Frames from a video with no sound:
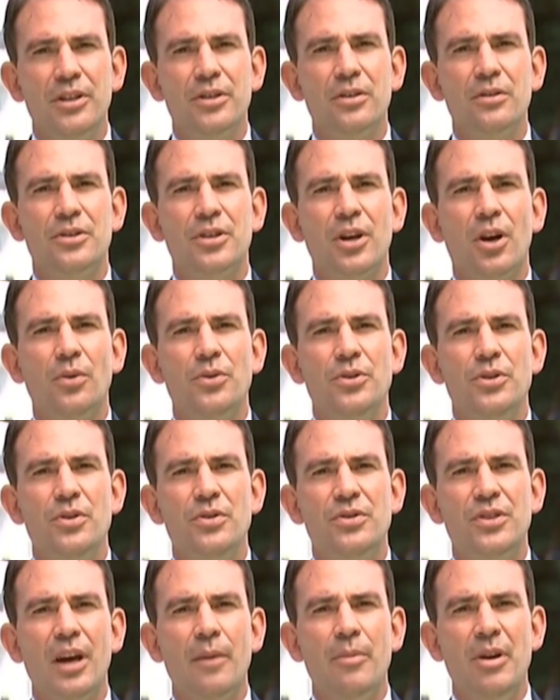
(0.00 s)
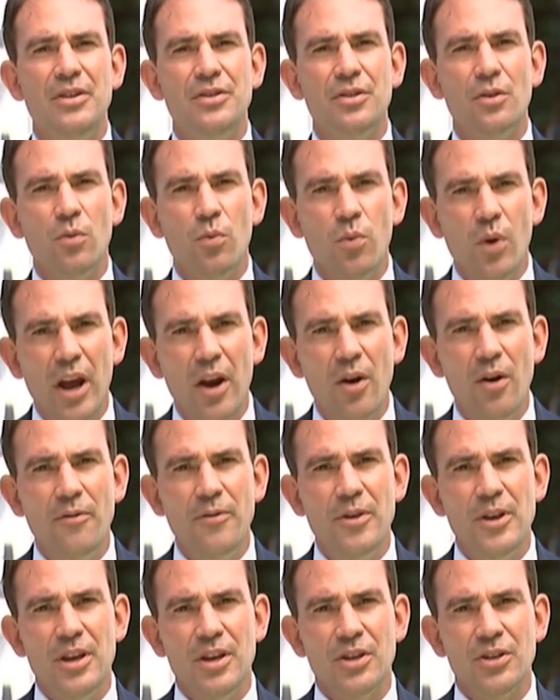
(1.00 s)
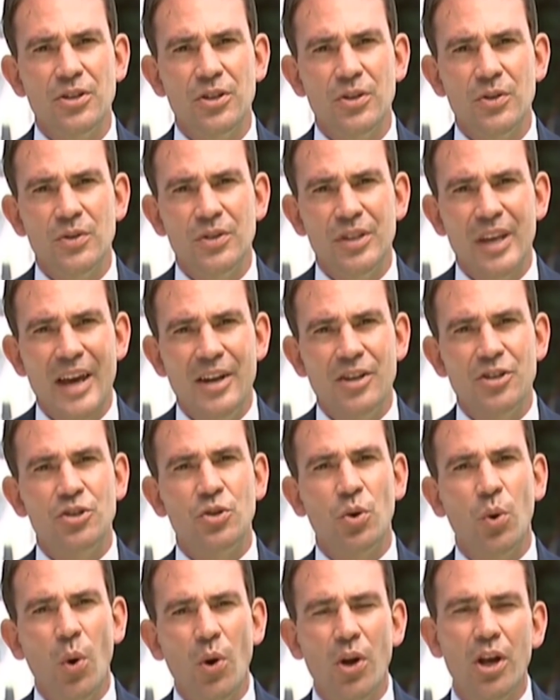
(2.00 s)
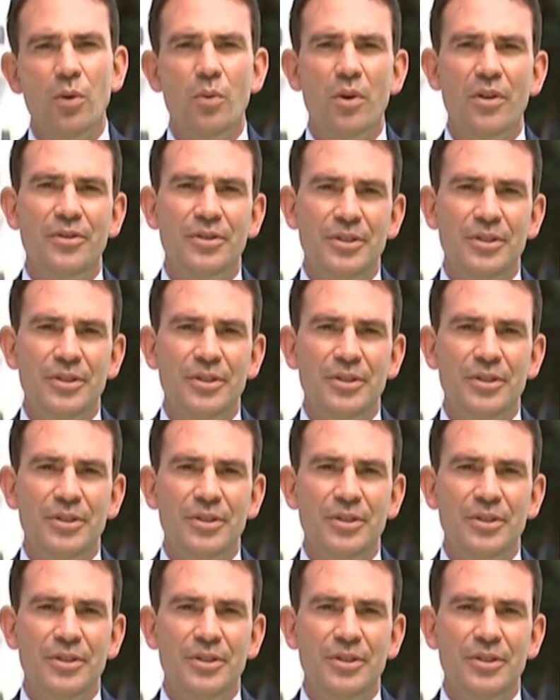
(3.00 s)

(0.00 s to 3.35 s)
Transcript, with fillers: Little told NewsHub he's aware of the issues and is talking